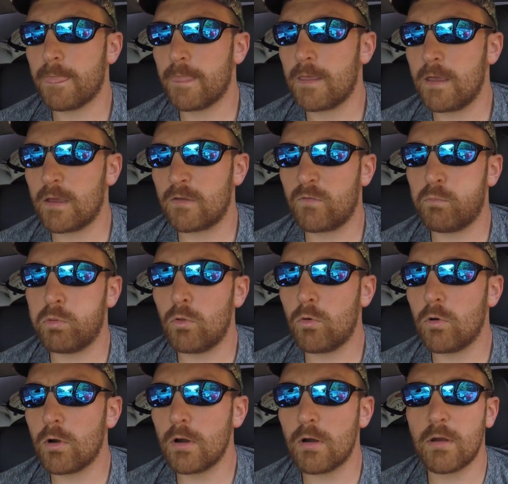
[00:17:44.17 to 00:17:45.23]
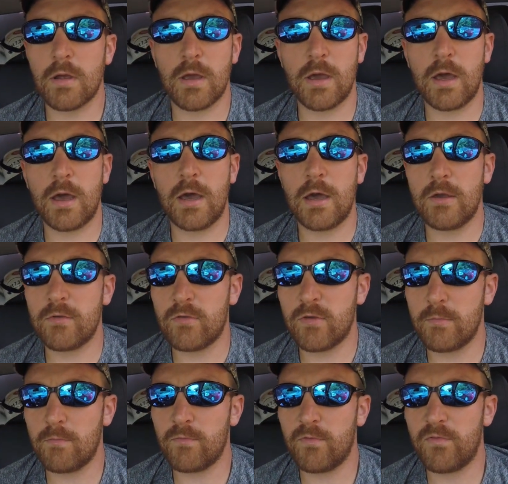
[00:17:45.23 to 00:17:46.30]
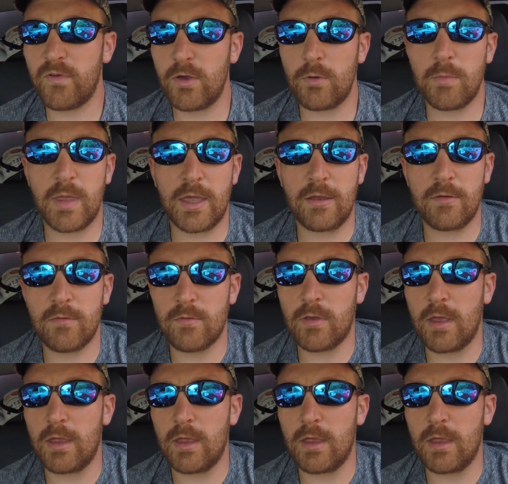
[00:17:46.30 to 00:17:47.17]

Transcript: explore some filming and